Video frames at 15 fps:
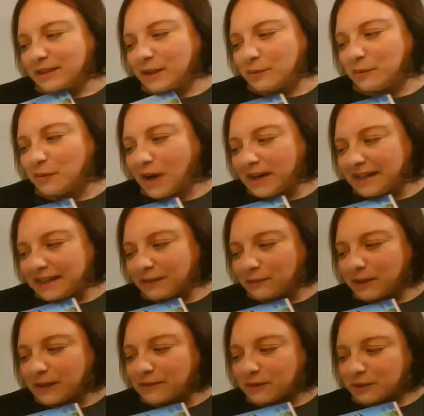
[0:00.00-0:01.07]
The running
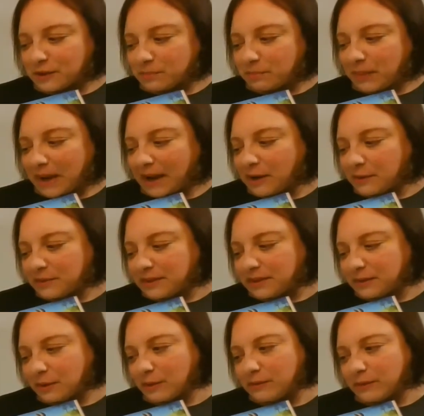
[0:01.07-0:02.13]
rivers
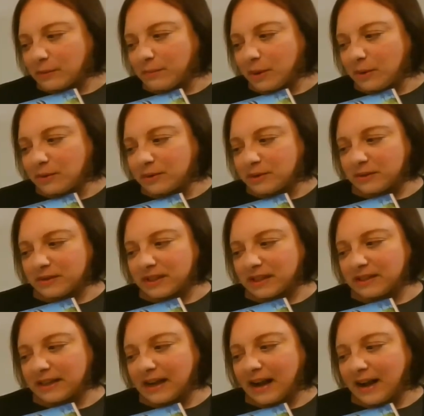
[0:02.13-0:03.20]
bounded over boulders,
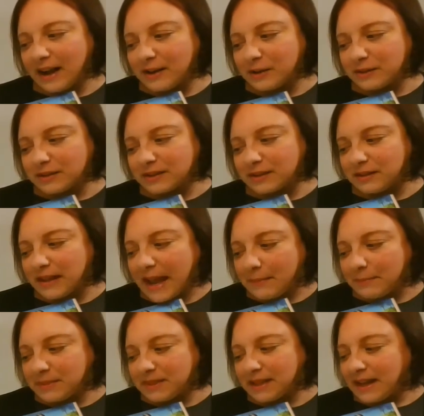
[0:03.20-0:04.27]
and the otters
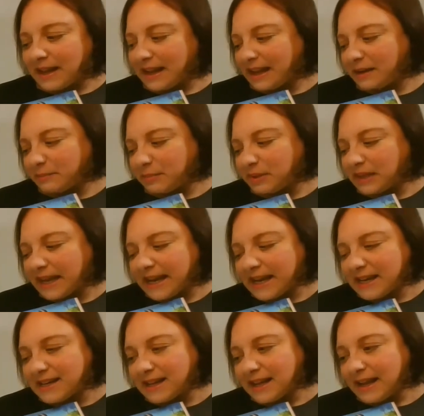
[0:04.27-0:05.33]
clapped and
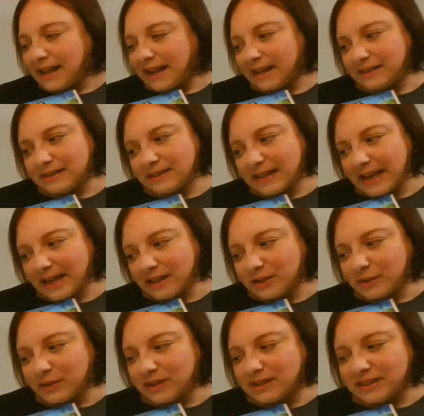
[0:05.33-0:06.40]
played and sang
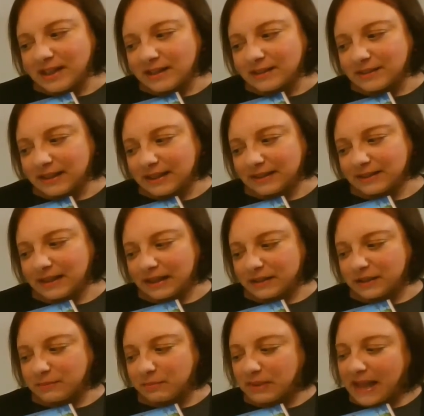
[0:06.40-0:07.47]
to the ducklings that
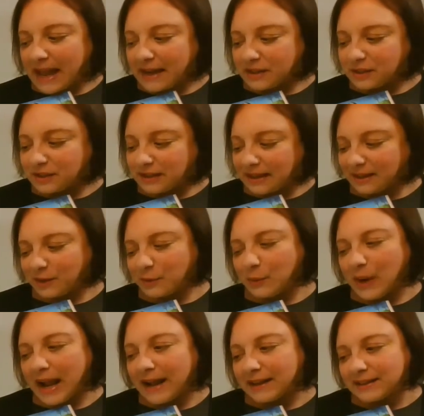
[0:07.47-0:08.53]
splashed and
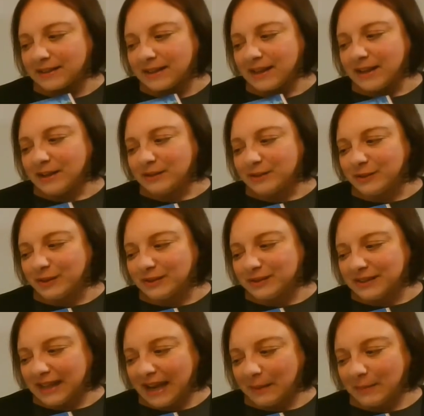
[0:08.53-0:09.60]
quacked, to the
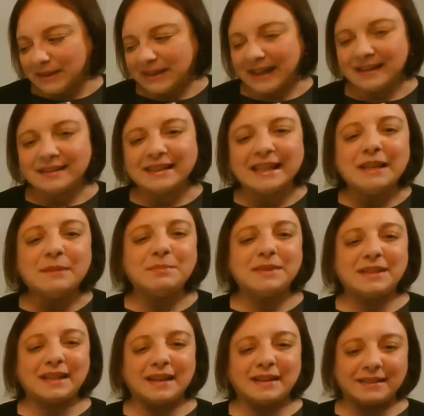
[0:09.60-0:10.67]
salmon that
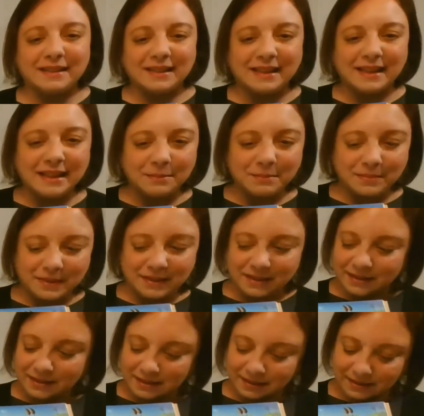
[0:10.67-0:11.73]
leaped and leaped.